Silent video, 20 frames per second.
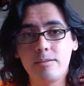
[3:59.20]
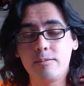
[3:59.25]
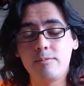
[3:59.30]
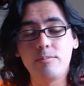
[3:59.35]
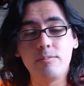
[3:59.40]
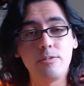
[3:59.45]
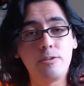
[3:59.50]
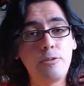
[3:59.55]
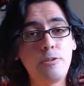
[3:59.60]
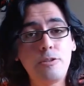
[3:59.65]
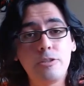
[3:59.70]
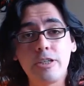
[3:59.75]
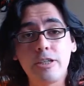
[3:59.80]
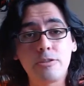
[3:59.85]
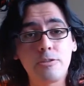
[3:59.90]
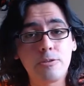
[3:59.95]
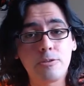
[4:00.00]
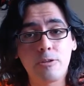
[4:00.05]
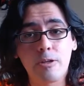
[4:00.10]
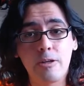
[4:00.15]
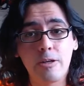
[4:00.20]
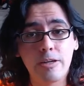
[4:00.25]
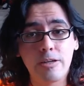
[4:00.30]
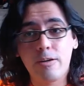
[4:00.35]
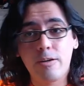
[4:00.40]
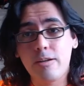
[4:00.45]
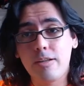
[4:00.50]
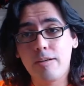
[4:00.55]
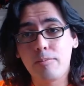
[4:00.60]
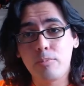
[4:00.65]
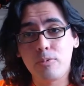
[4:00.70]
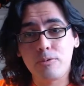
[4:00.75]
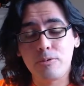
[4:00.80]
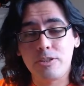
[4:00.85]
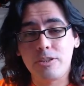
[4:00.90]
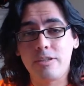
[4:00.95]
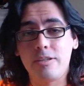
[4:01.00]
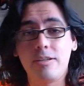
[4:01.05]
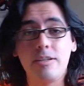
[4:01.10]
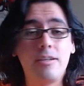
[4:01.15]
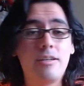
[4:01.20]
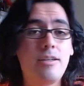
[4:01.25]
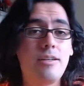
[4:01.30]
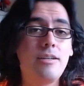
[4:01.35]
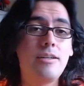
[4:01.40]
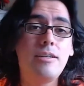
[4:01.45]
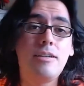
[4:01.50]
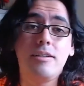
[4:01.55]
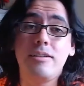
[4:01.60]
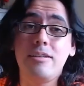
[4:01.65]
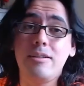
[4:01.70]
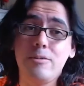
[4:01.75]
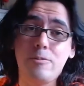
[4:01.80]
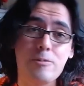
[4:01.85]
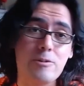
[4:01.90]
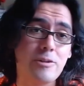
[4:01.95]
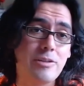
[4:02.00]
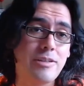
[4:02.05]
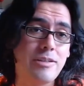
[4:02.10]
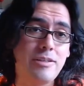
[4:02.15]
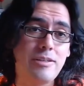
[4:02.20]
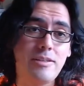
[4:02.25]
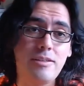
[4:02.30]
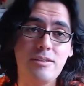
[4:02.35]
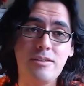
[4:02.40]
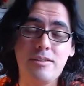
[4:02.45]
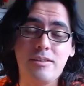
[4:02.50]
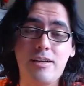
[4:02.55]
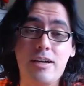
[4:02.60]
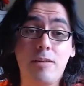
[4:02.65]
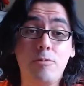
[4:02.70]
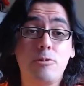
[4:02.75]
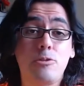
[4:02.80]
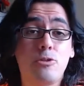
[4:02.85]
doing gesture drawing, all that bullshit. It didn't work. I was